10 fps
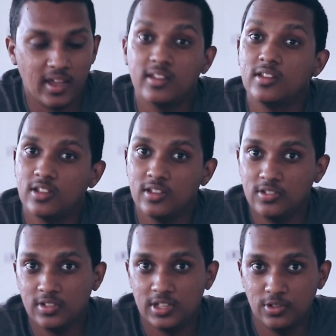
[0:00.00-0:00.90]
and in
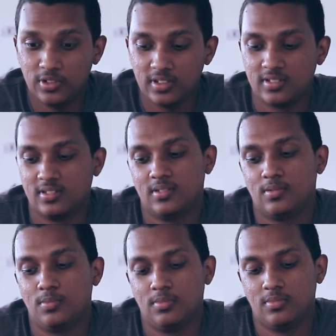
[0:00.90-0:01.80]
case you're curious,
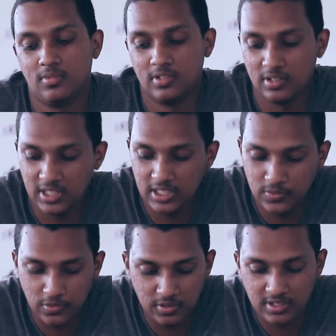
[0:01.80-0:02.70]
these
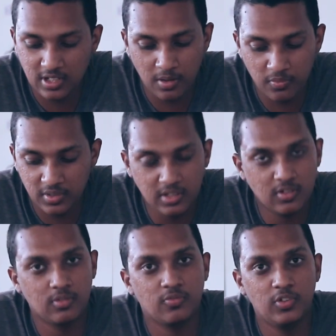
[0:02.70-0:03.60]
phones come with a
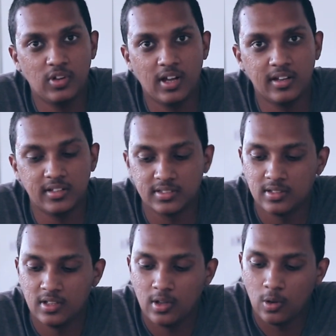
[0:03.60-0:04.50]
few colors,
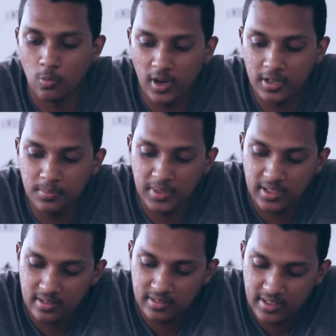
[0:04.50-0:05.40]
one
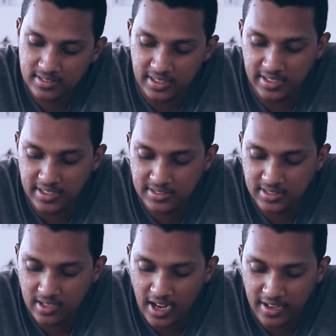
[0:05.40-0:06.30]
being their
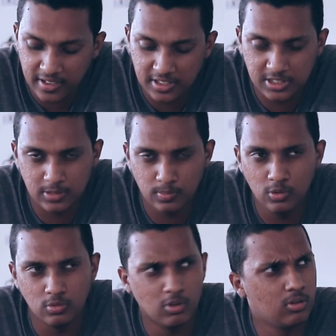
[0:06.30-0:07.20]
signature iris
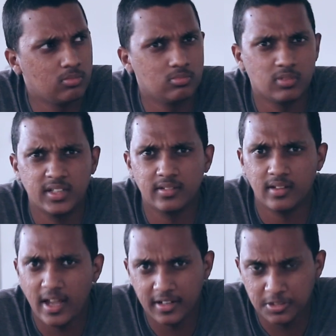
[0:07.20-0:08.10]
blue, or rather
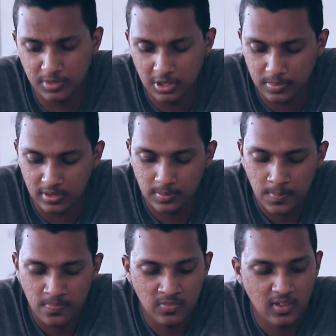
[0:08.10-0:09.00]
iris purple.
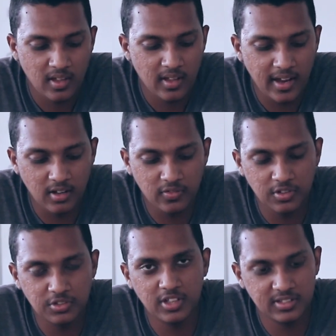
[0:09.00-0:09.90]
And of
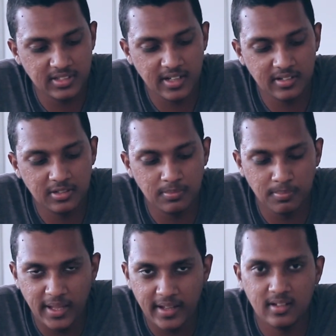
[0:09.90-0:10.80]
course you have standard
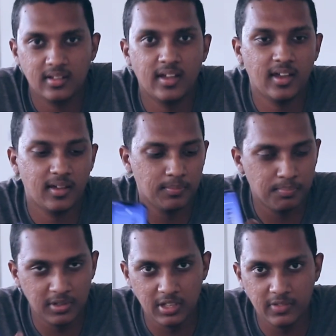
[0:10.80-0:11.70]
black,
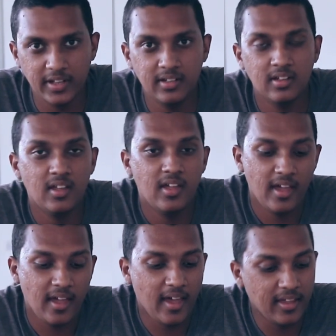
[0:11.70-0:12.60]
pearl white,
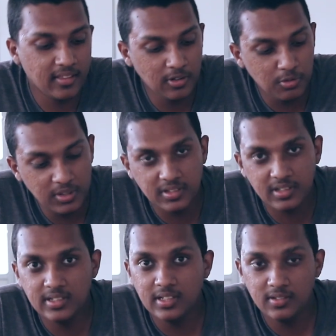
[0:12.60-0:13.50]
and the Nova
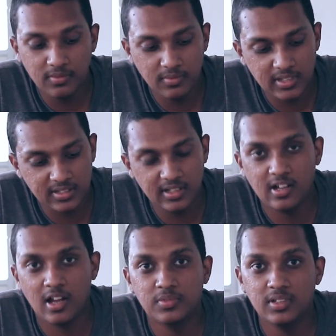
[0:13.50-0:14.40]
3i, which actually
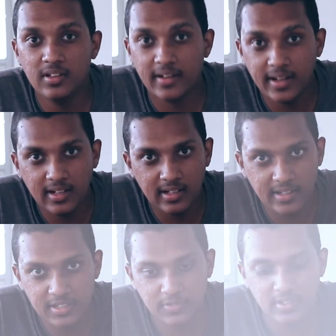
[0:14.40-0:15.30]
comes in a red color as